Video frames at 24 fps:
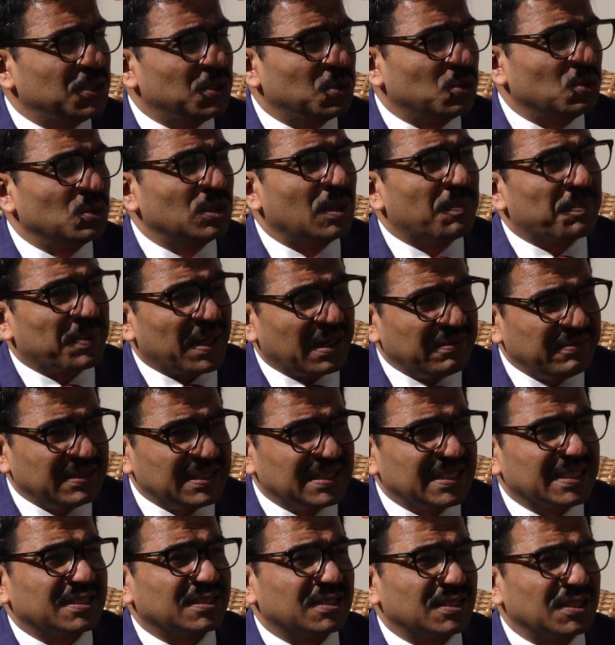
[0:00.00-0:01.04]
to the private
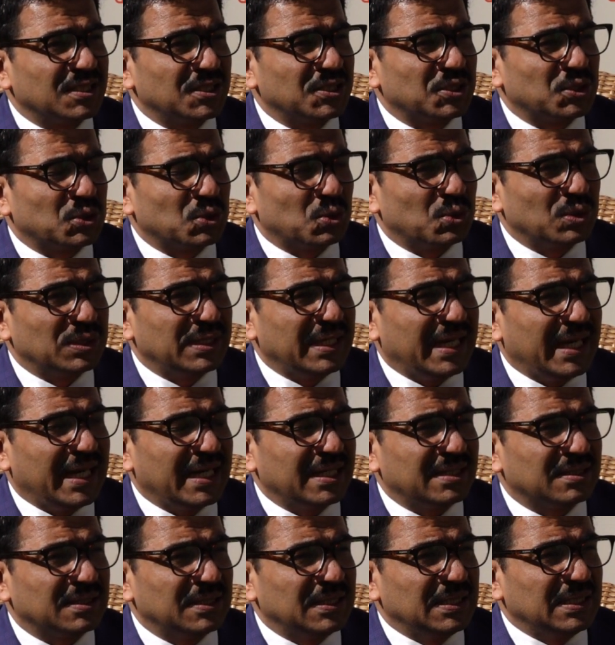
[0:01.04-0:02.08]
sector so
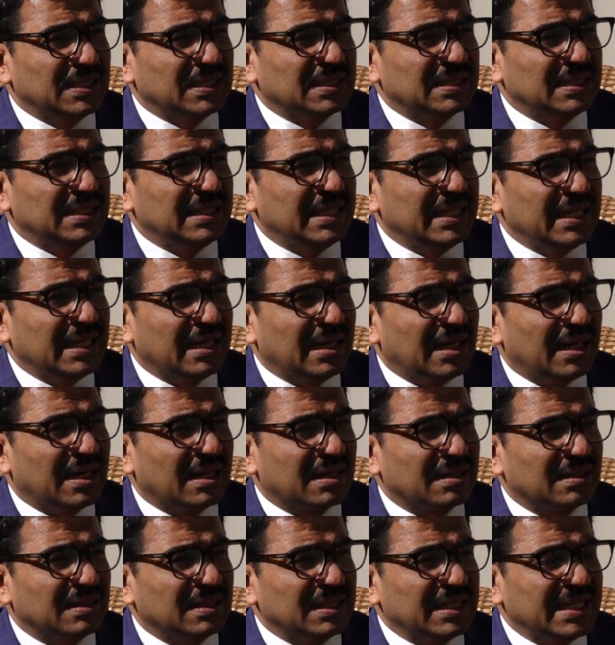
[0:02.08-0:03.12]
that they
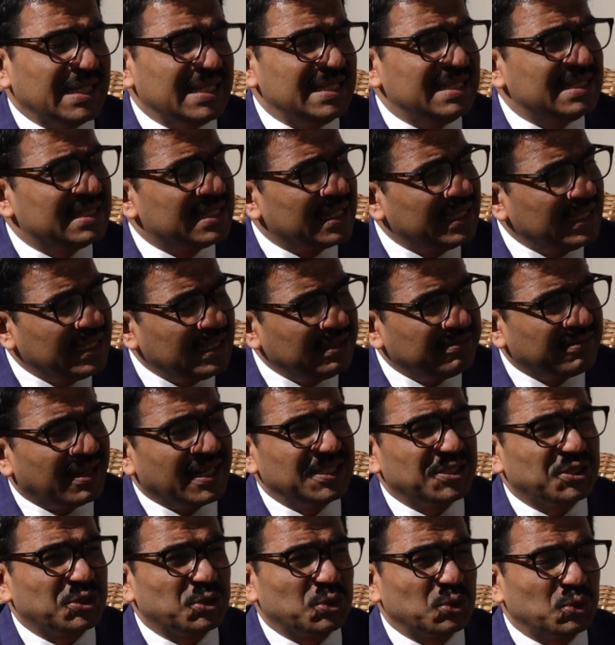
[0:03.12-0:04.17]
are
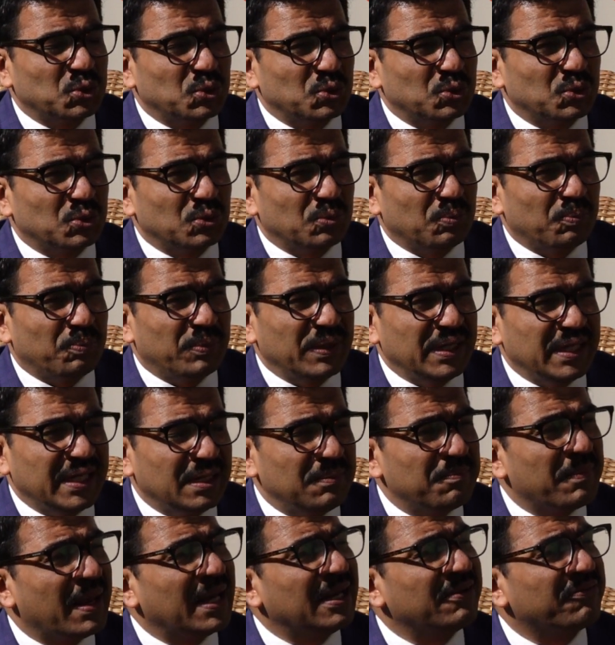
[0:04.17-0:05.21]
incentivized to bring
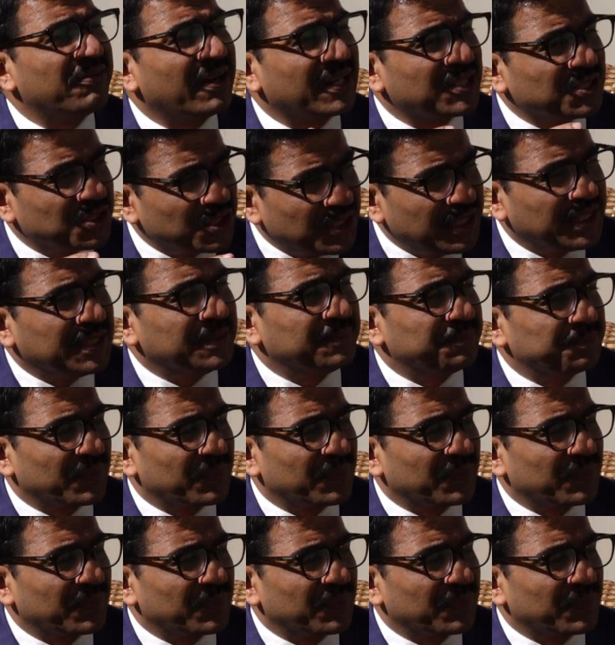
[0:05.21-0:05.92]
in manufacturing